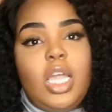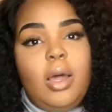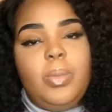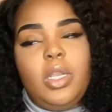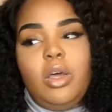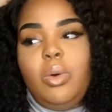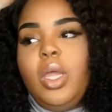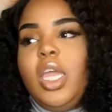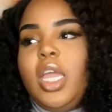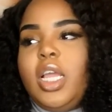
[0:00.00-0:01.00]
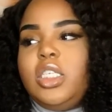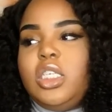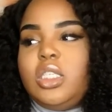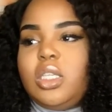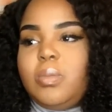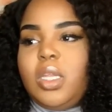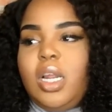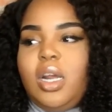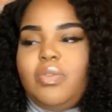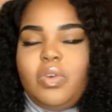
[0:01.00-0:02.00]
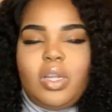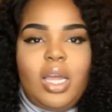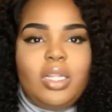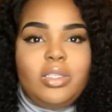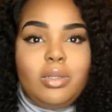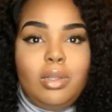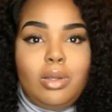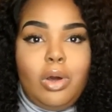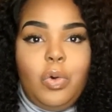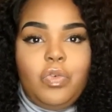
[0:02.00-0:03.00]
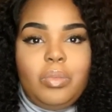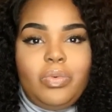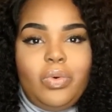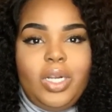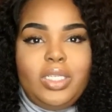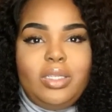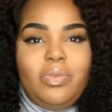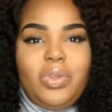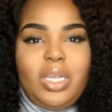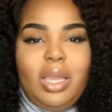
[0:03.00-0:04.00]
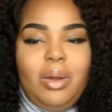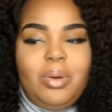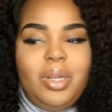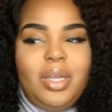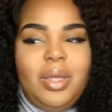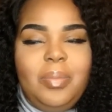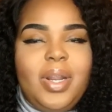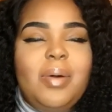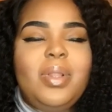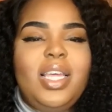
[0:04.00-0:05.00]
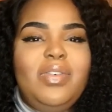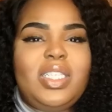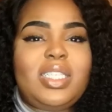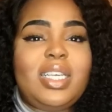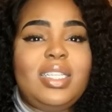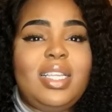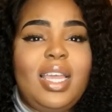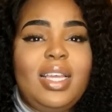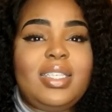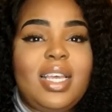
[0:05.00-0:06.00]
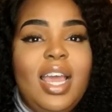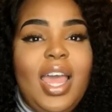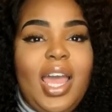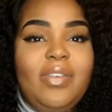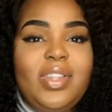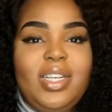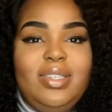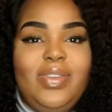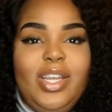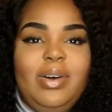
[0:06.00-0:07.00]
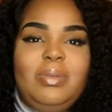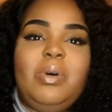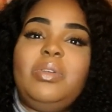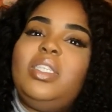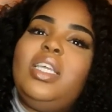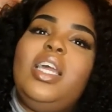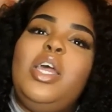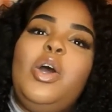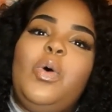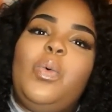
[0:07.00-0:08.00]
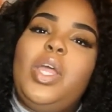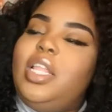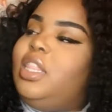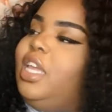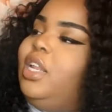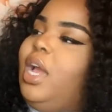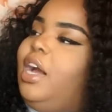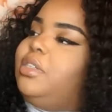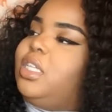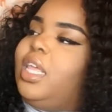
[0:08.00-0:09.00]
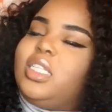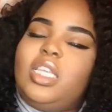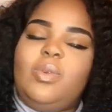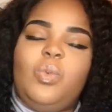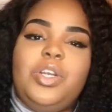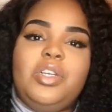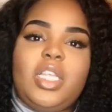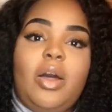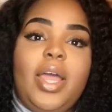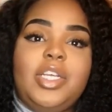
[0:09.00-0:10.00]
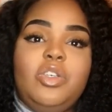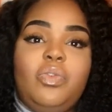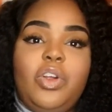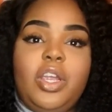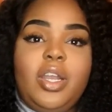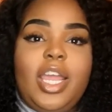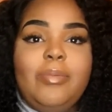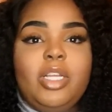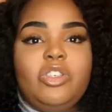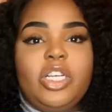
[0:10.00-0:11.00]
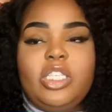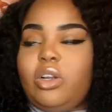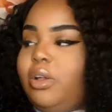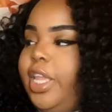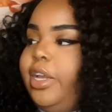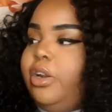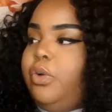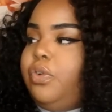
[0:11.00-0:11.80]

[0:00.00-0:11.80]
down below. It's just something that I forgot to look over before I did the video but I believe it's 10 days after this video is posted. And then I'll select 10 winners. I'll ask you for your name, address, and all that good old